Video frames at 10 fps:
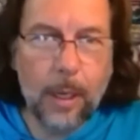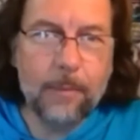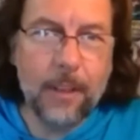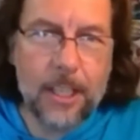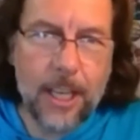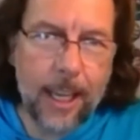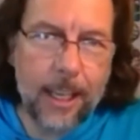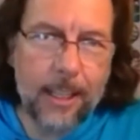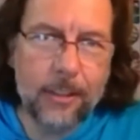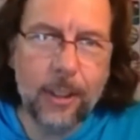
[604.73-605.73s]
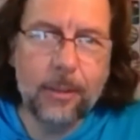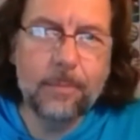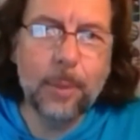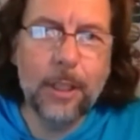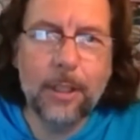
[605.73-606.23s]
And I'm very techie, so
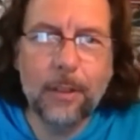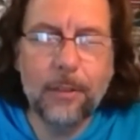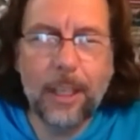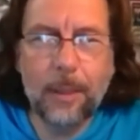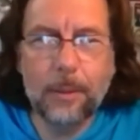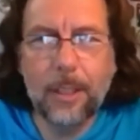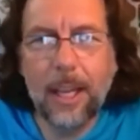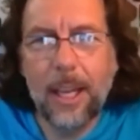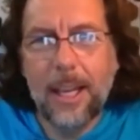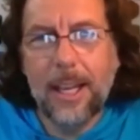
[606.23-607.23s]
breathing off the gear was great.